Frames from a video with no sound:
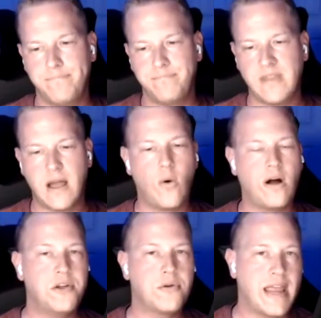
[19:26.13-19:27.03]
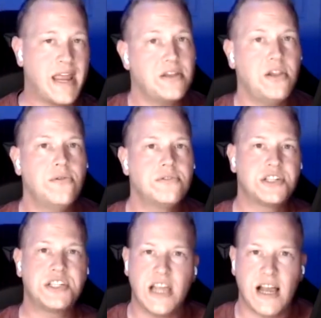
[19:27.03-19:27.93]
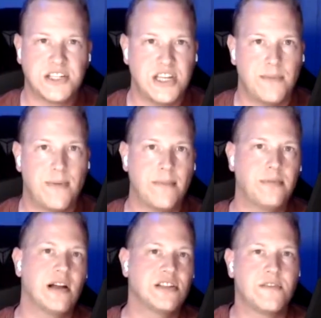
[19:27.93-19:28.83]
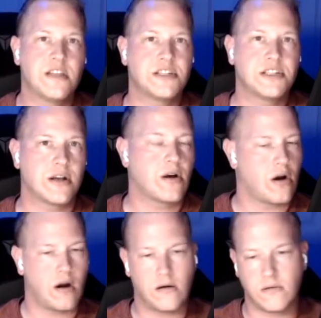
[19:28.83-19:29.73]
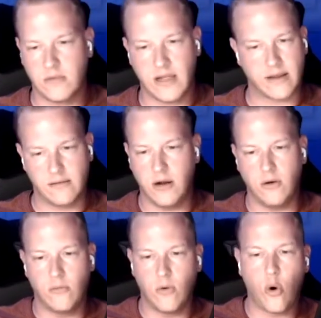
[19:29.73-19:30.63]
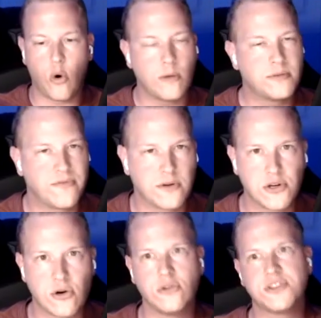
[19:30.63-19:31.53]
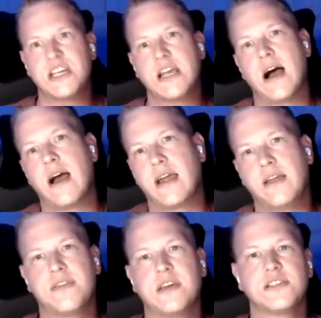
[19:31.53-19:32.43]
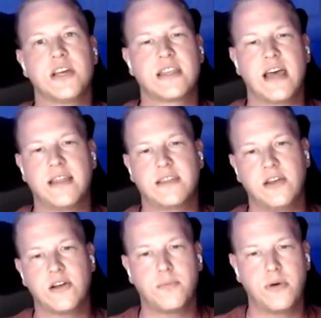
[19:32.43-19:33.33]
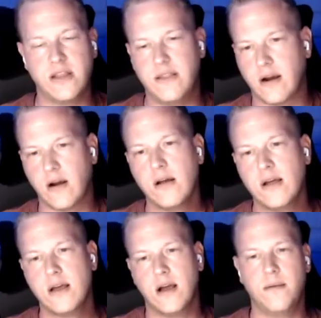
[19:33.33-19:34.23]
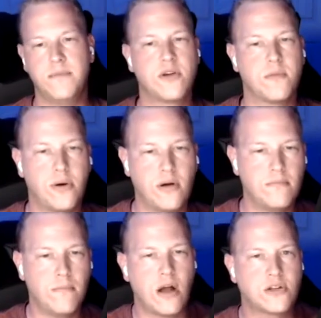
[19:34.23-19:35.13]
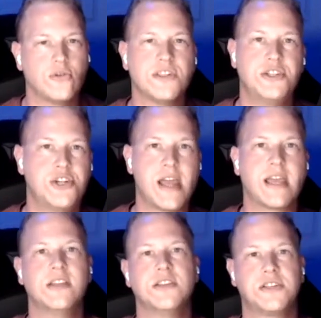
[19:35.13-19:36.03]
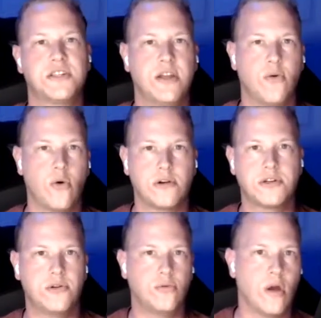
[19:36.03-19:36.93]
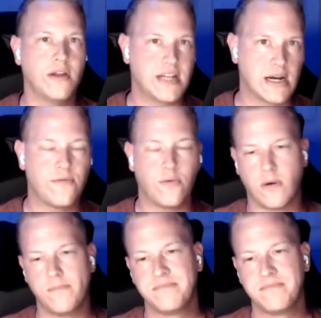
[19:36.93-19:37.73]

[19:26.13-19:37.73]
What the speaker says: Now, while you can use CI/CD pipelines for this, there are orbs for Circle CI and things like that you can put in there. You can put modules in Jenkins in order to run Terraform.